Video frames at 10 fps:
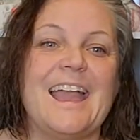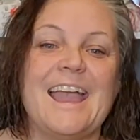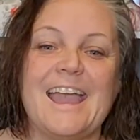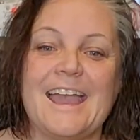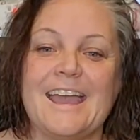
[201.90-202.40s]

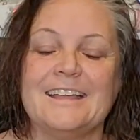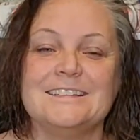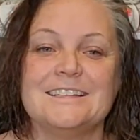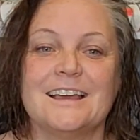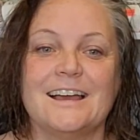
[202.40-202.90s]

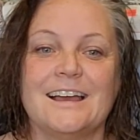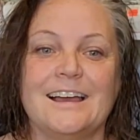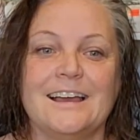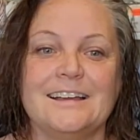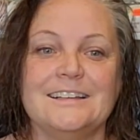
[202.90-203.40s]
And
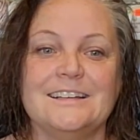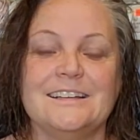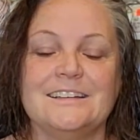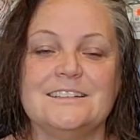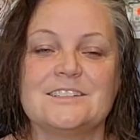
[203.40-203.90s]

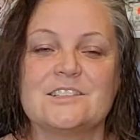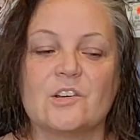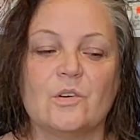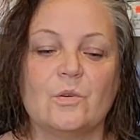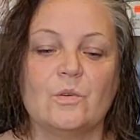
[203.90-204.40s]

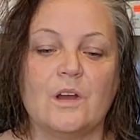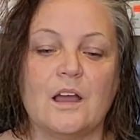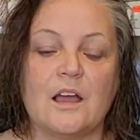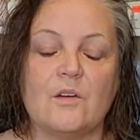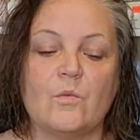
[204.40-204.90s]
so
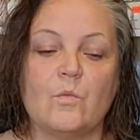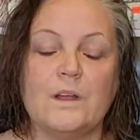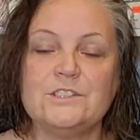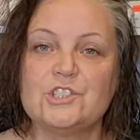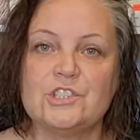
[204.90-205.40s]

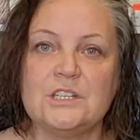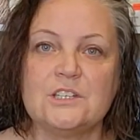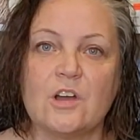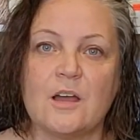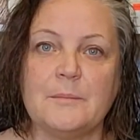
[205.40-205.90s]
once she
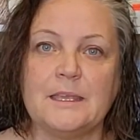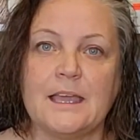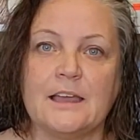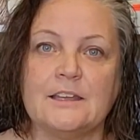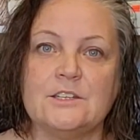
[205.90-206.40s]
taught me
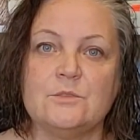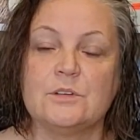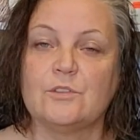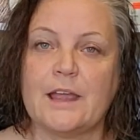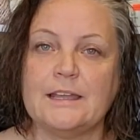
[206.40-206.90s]
how to do a
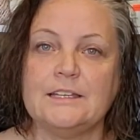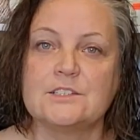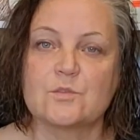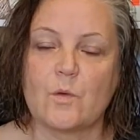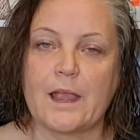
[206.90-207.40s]
granny
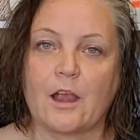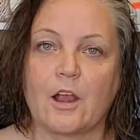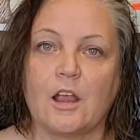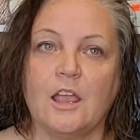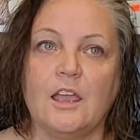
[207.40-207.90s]

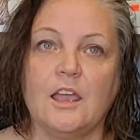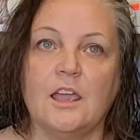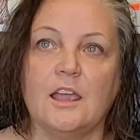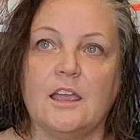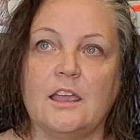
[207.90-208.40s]
square,
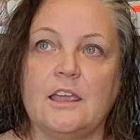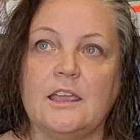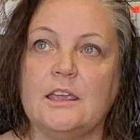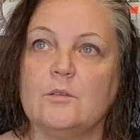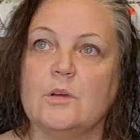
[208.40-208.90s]

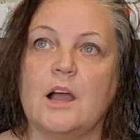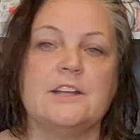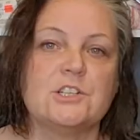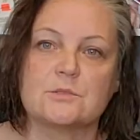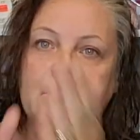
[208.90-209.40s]

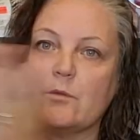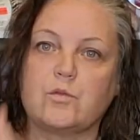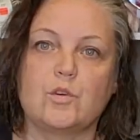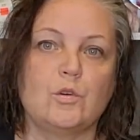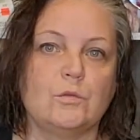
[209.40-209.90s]
I just went,
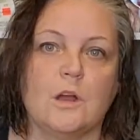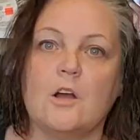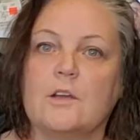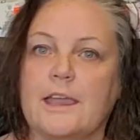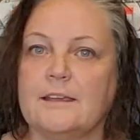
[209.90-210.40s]

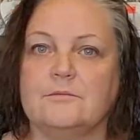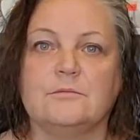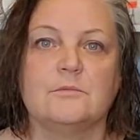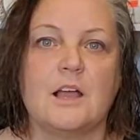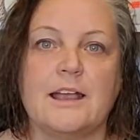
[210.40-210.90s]
okay,
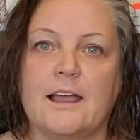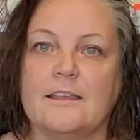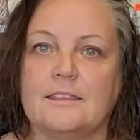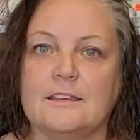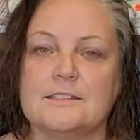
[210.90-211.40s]
I
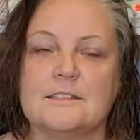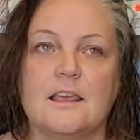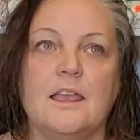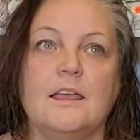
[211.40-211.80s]
got this.